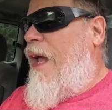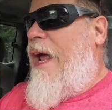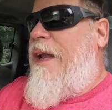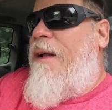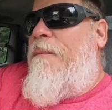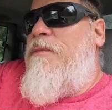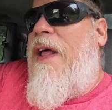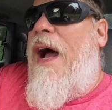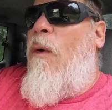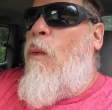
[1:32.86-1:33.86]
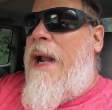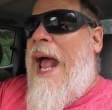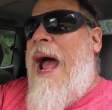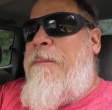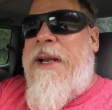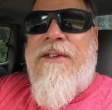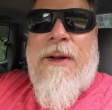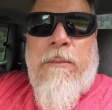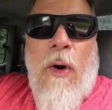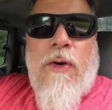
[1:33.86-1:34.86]
And what happened is I
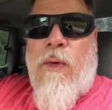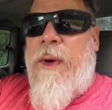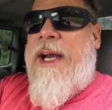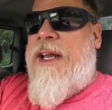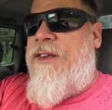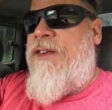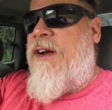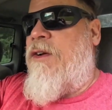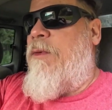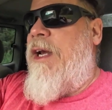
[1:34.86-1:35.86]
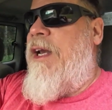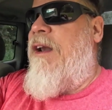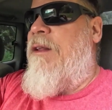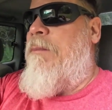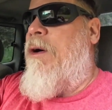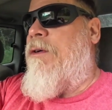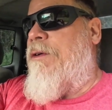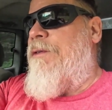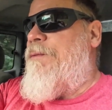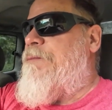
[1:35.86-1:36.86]
broke a reed. I sucked a reed into the motor.
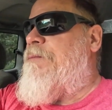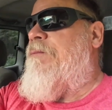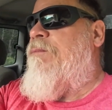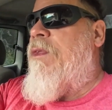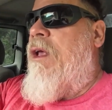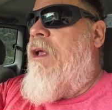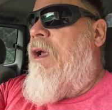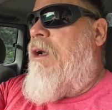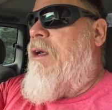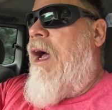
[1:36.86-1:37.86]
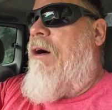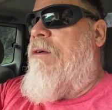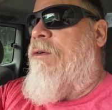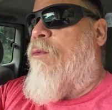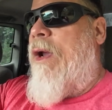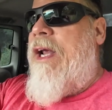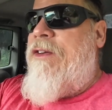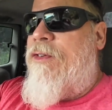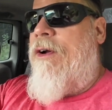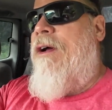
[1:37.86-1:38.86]
Now,
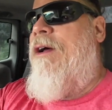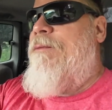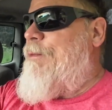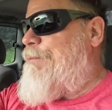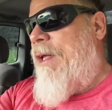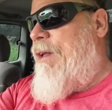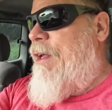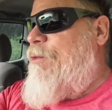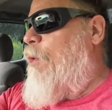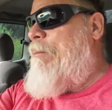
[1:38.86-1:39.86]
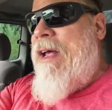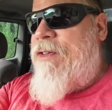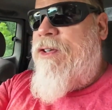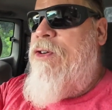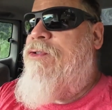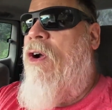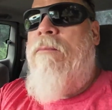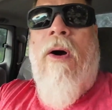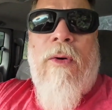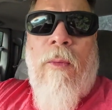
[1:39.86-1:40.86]
reeds it's what makes a 2-stroke
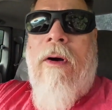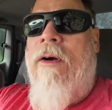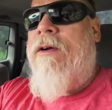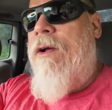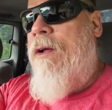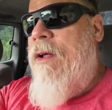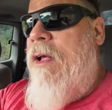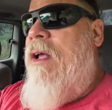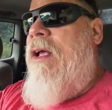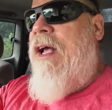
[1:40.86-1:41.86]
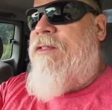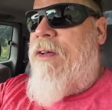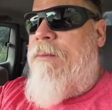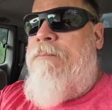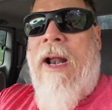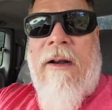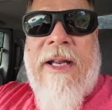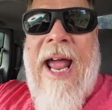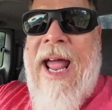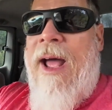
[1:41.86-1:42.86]
motor work. It's a metal
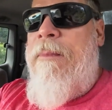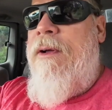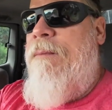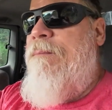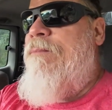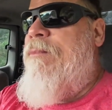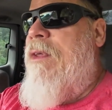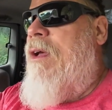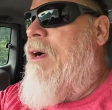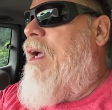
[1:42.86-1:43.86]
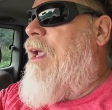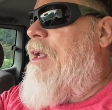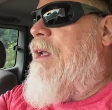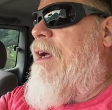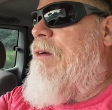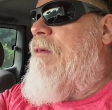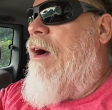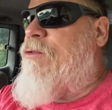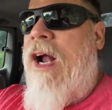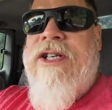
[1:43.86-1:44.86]
tab, and
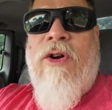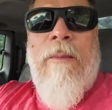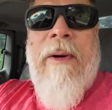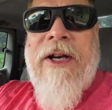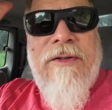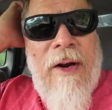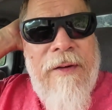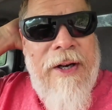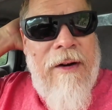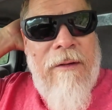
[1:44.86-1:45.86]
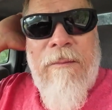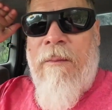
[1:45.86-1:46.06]
I'll try to show a picture of it here.